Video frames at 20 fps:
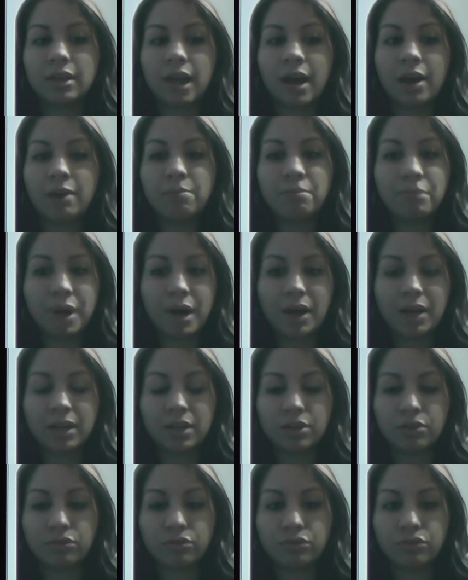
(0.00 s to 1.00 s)
bought it
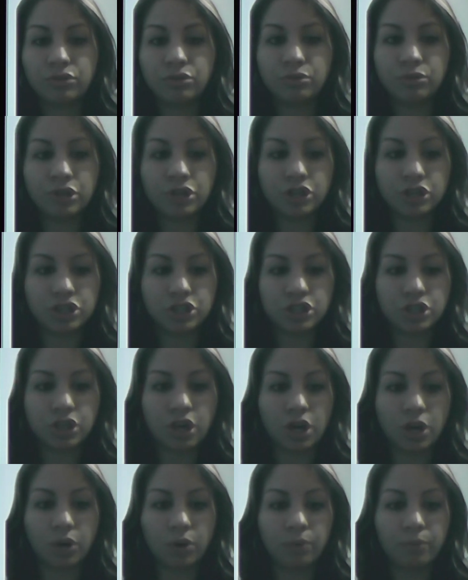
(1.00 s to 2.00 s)
a few years
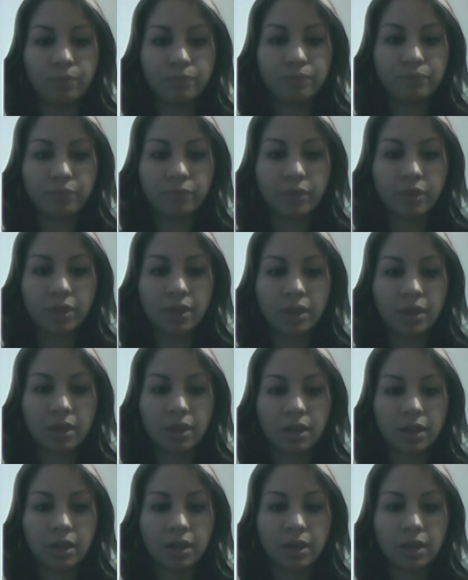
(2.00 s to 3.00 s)
ago.
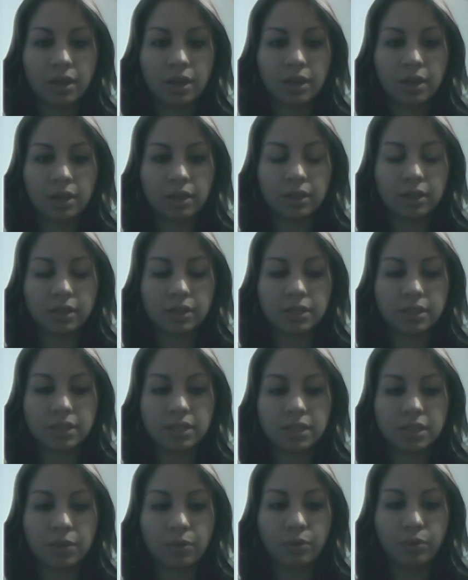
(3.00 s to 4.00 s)
Let's
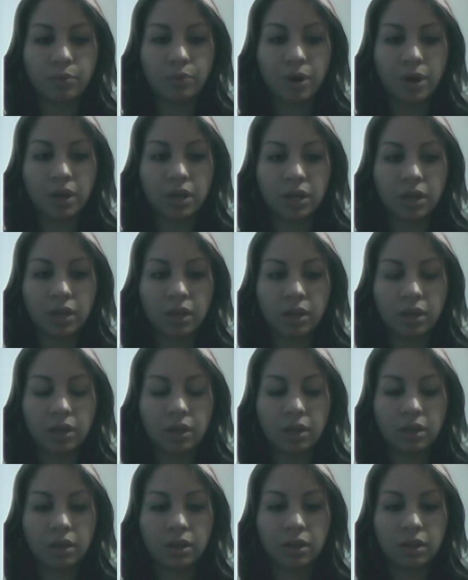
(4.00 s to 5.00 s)
see, we want to
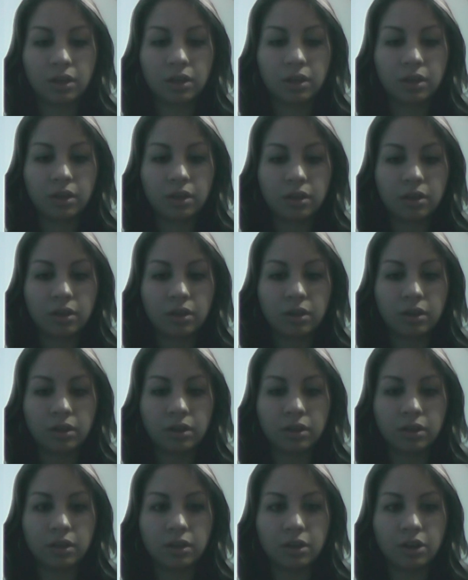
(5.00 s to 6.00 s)

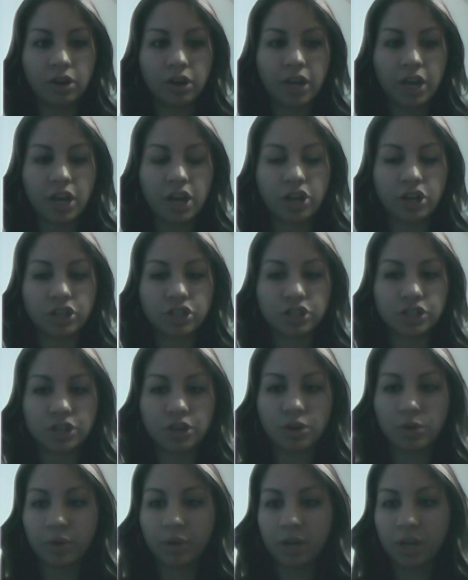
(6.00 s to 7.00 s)
get our character
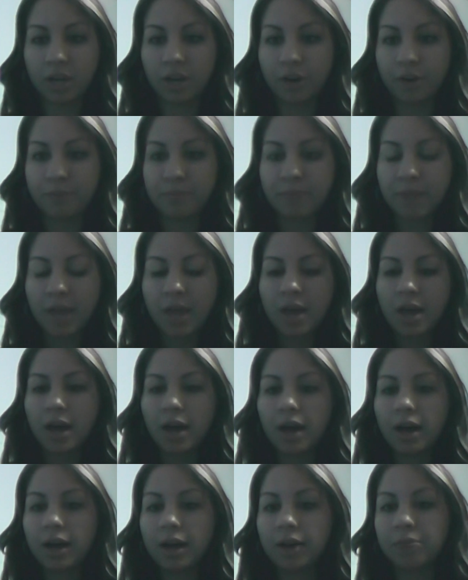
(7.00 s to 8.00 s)
going here.
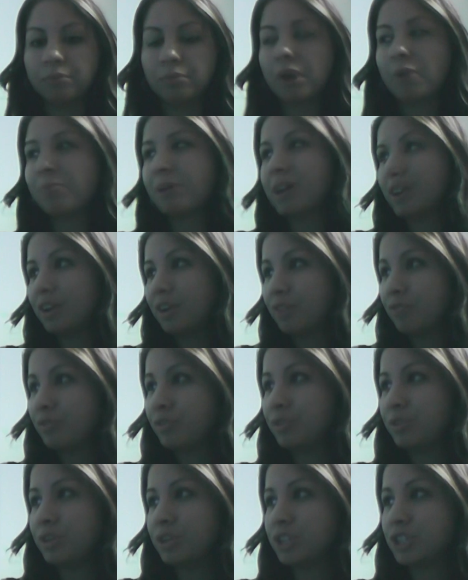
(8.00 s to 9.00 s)
I bought it a
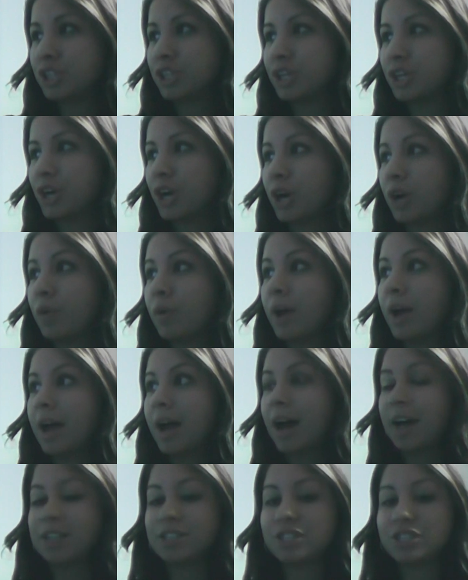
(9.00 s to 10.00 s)
few years ago.
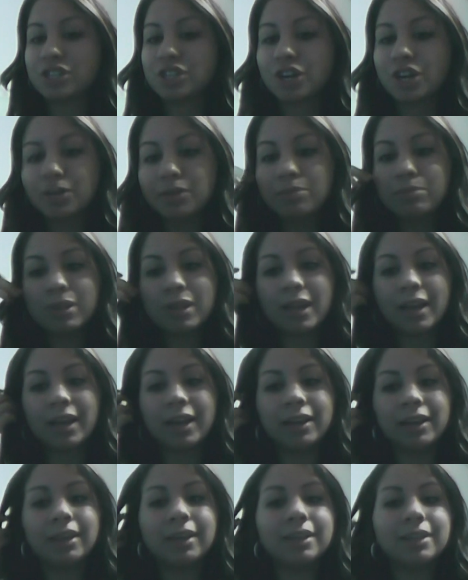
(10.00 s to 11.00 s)
I started
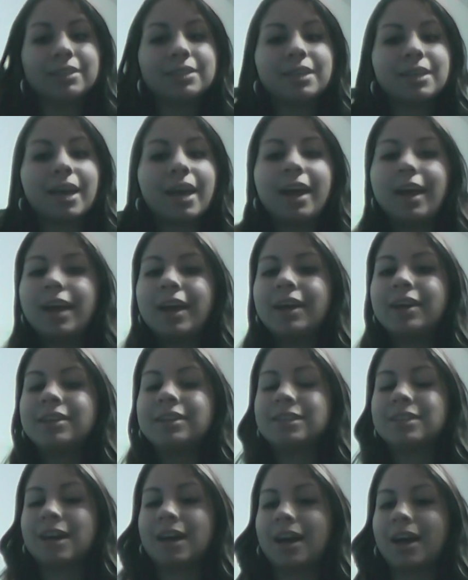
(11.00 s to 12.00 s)
playing it,
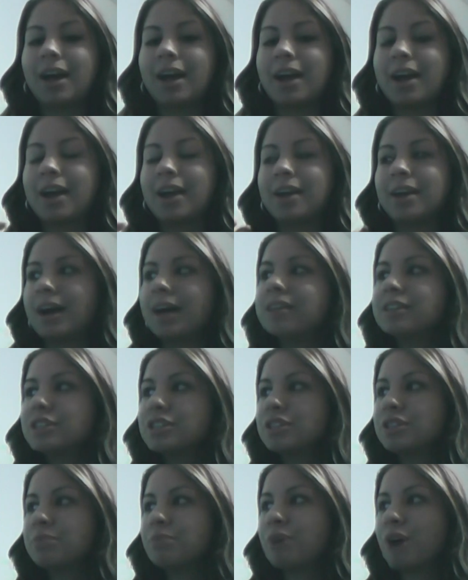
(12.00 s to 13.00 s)
and I got to
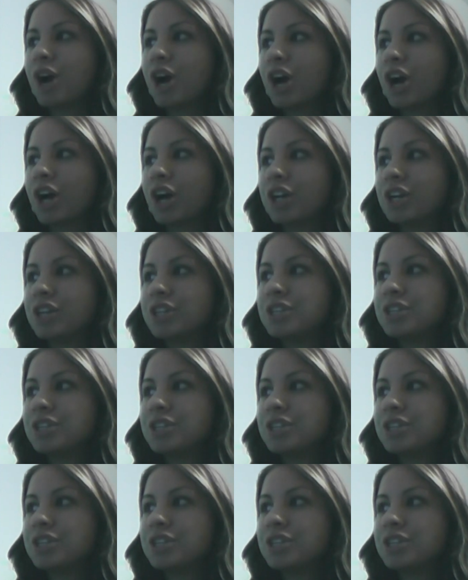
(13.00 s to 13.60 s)
the part